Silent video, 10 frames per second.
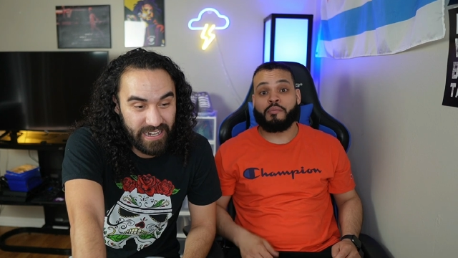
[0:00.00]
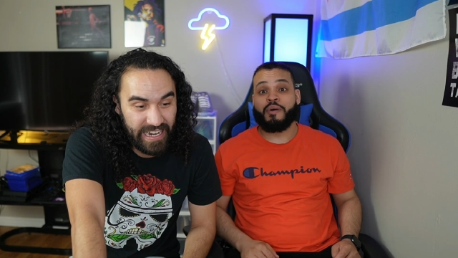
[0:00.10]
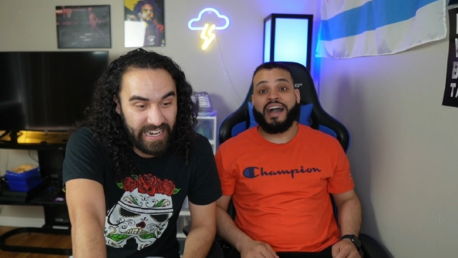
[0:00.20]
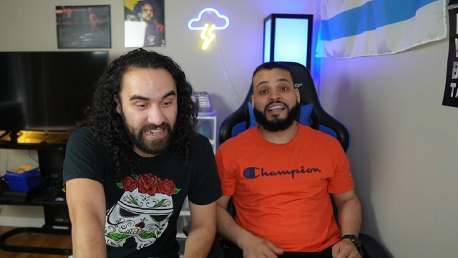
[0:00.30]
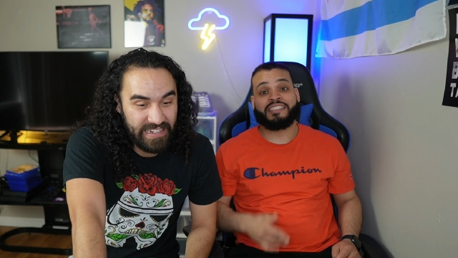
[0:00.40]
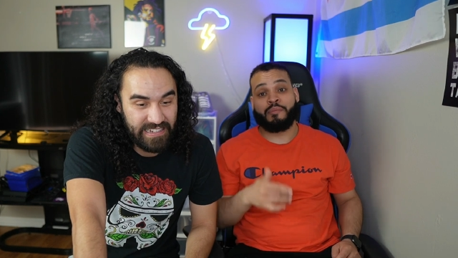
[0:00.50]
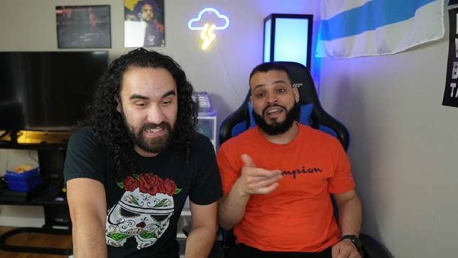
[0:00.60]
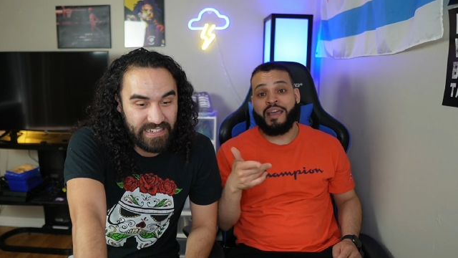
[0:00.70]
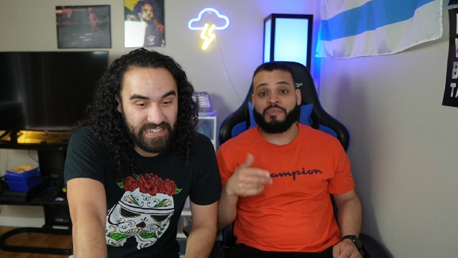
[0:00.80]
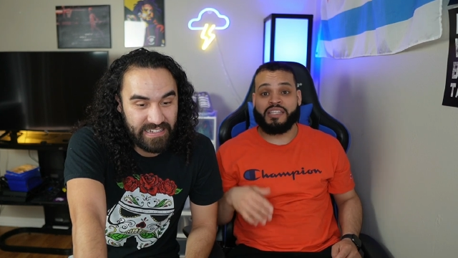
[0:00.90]
Speaker 1: your pockets, I'm
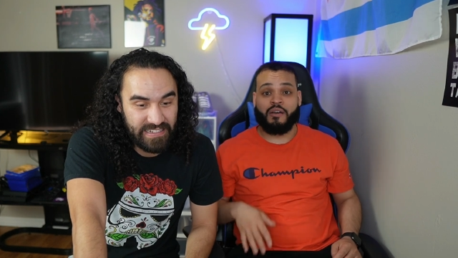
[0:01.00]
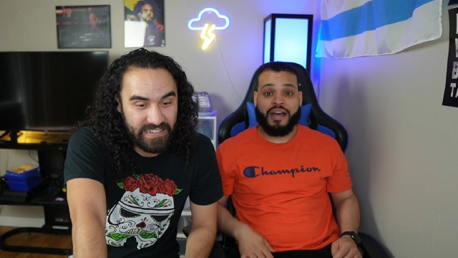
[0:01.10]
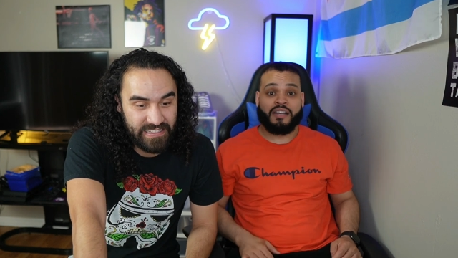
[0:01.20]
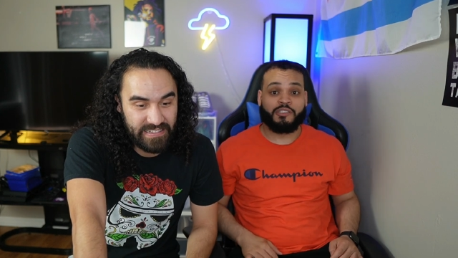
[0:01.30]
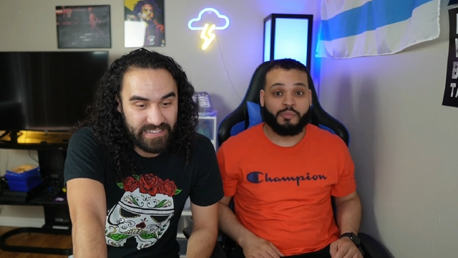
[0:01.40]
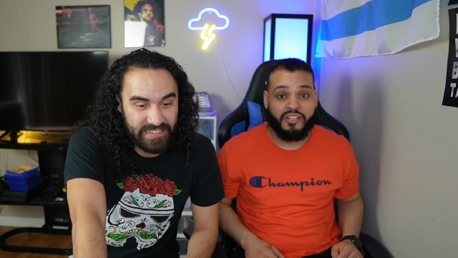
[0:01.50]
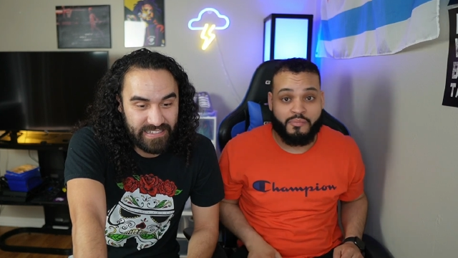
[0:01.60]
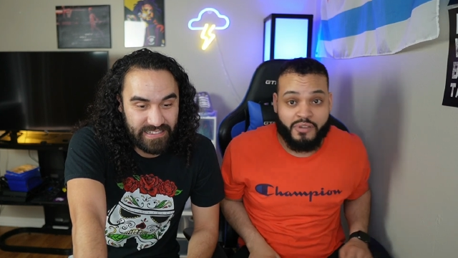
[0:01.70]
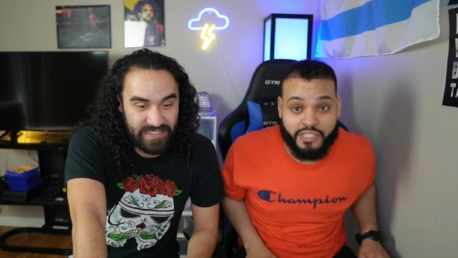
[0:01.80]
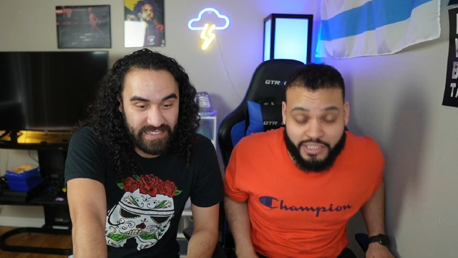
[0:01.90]
gonna empty your house, pretty
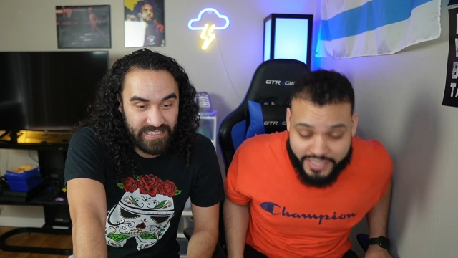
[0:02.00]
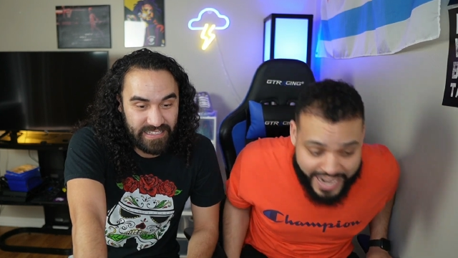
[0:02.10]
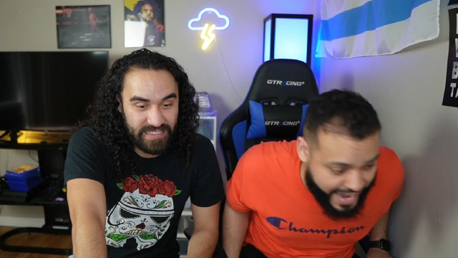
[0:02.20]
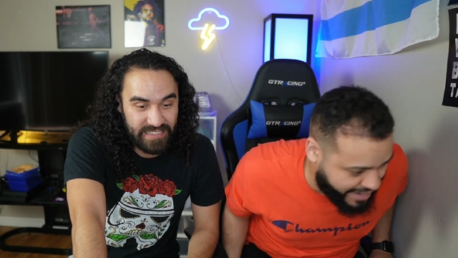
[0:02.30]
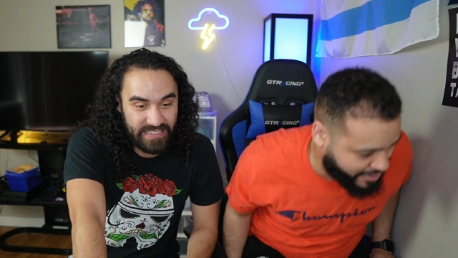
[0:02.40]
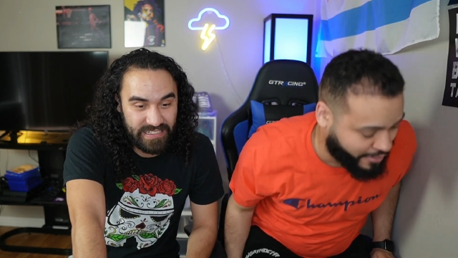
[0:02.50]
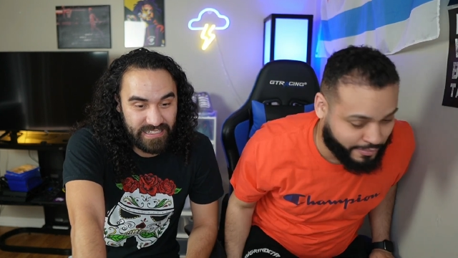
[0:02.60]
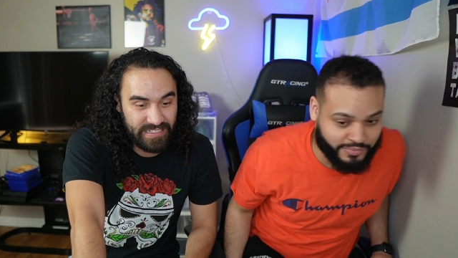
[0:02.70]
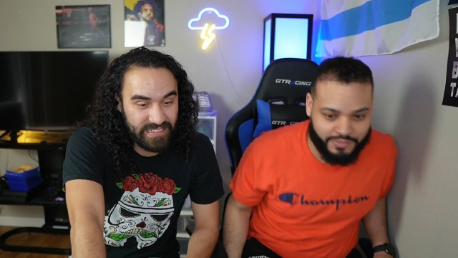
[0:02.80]
much. Damn.